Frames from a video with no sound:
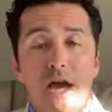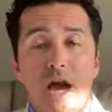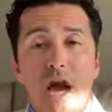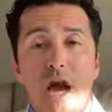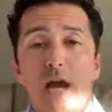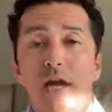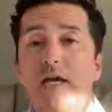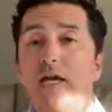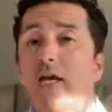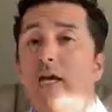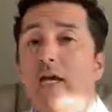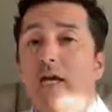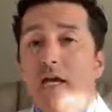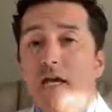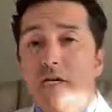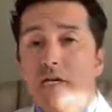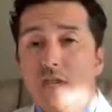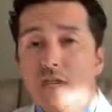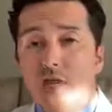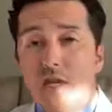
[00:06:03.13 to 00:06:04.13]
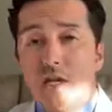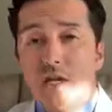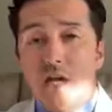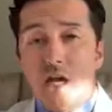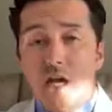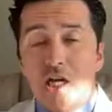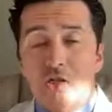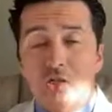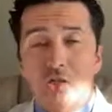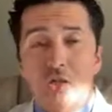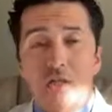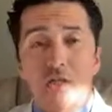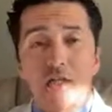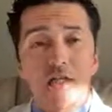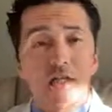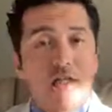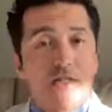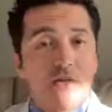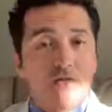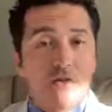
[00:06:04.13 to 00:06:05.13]
high, and stay hydrated.
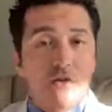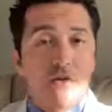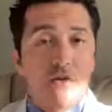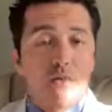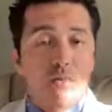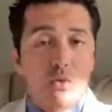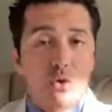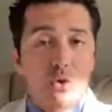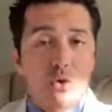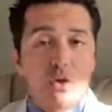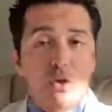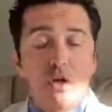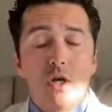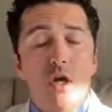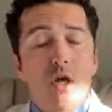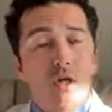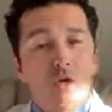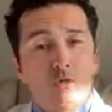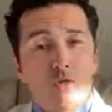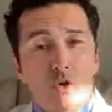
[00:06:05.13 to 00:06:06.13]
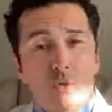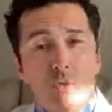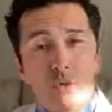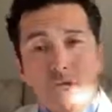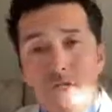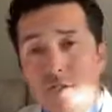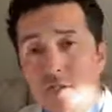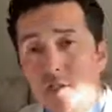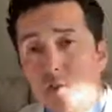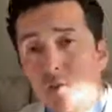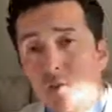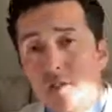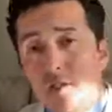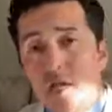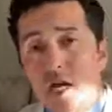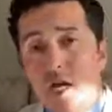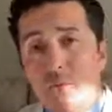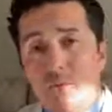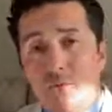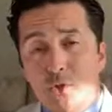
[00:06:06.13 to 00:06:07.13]
That's very important. For patients with
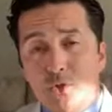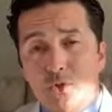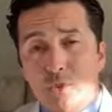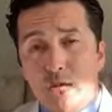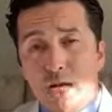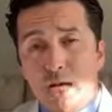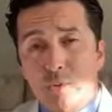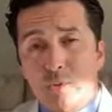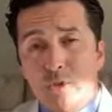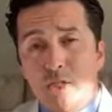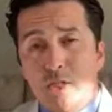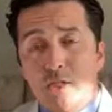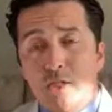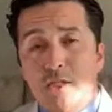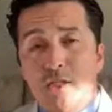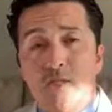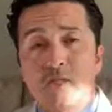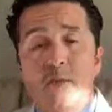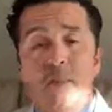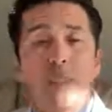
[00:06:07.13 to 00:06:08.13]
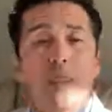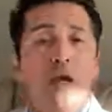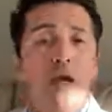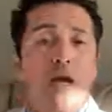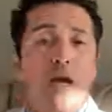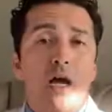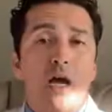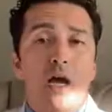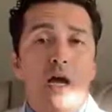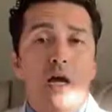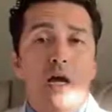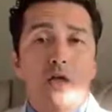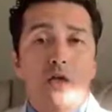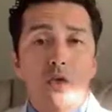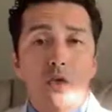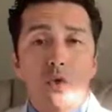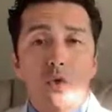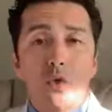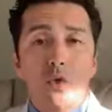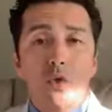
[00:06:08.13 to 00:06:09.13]
type 2 diabetes,
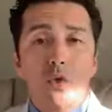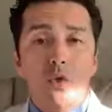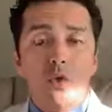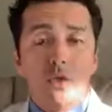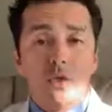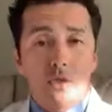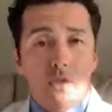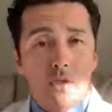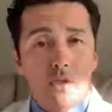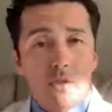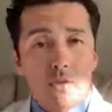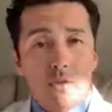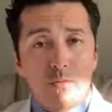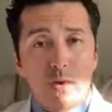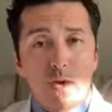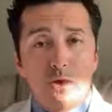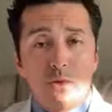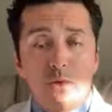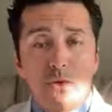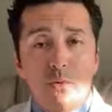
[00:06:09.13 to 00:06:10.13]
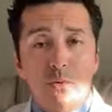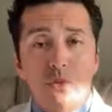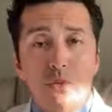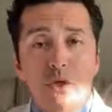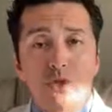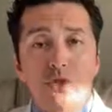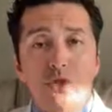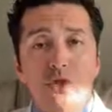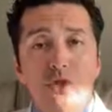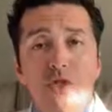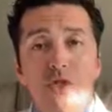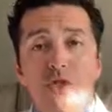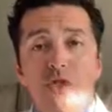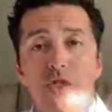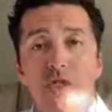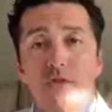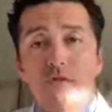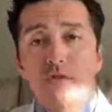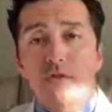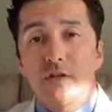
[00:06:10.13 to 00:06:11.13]
you still need to monitor your blood sugars,
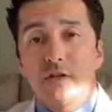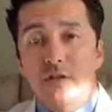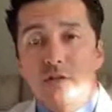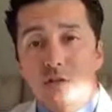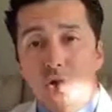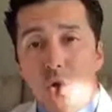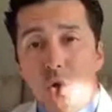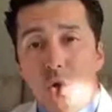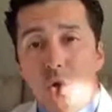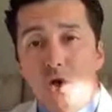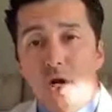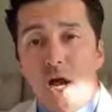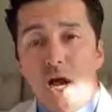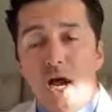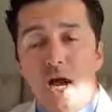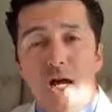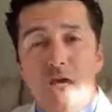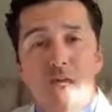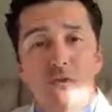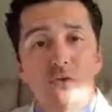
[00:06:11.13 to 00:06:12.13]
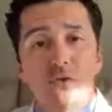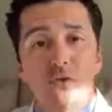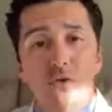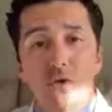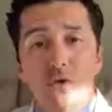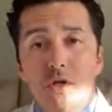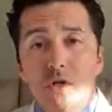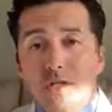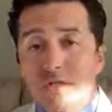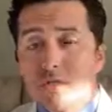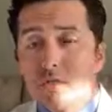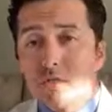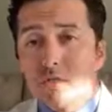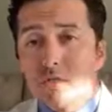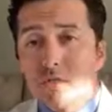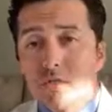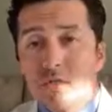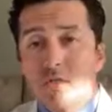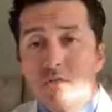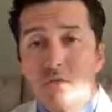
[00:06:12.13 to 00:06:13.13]
and if it's going high, if you're on
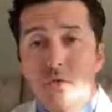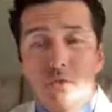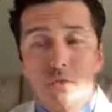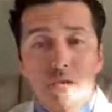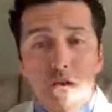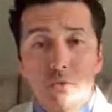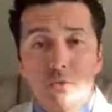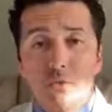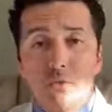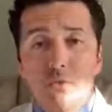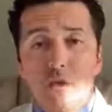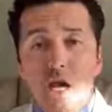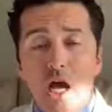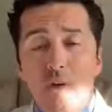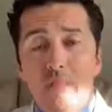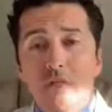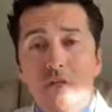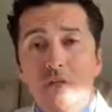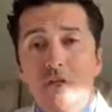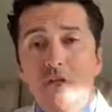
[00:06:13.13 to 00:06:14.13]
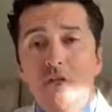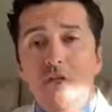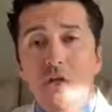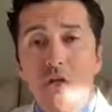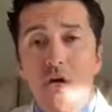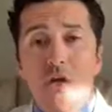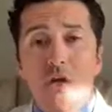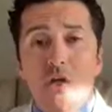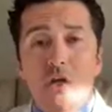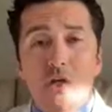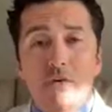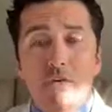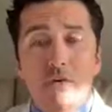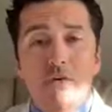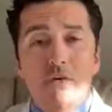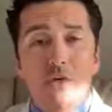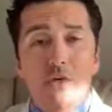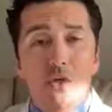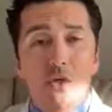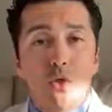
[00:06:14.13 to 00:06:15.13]
insulin with type 2 diabetes, you may
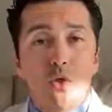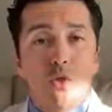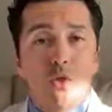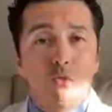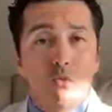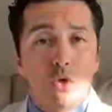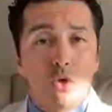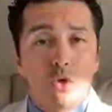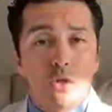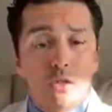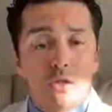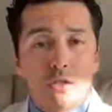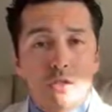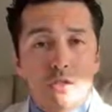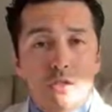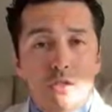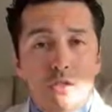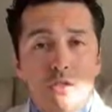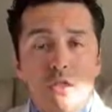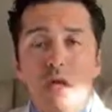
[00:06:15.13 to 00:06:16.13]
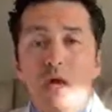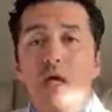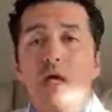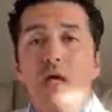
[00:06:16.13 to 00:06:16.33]
want to use more insulin.